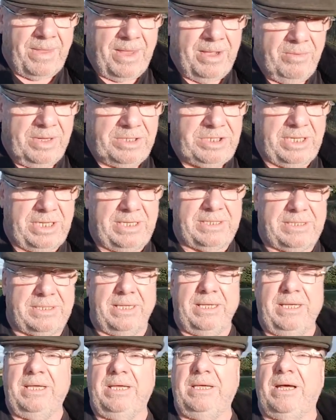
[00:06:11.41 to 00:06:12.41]
which is
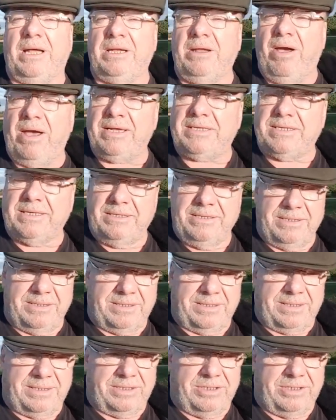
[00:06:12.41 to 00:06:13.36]
the license